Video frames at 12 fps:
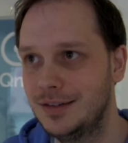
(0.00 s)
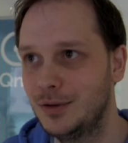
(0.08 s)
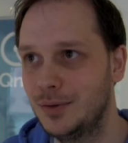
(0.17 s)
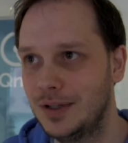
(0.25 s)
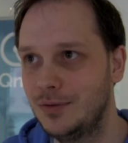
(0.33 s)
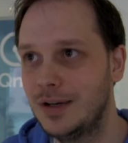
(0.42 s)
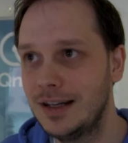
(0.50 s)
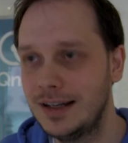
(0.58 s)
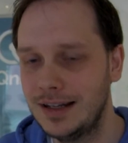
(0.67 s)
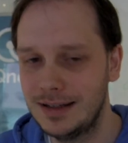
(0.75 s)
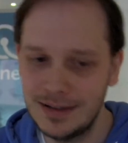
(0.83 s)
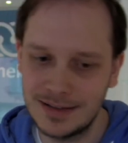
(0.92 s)
So we really
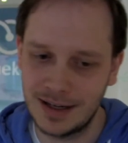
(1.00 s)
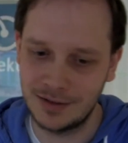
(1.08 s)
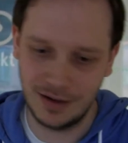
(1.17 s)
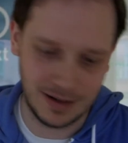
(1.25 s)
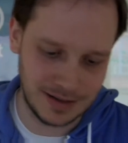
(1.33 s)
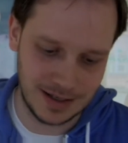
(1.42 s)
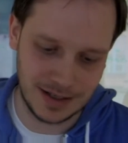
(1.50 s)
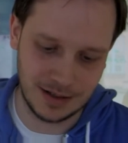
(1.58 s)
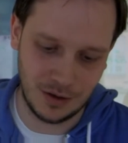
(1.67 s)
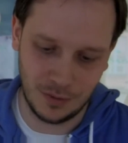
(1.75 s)
need decentralization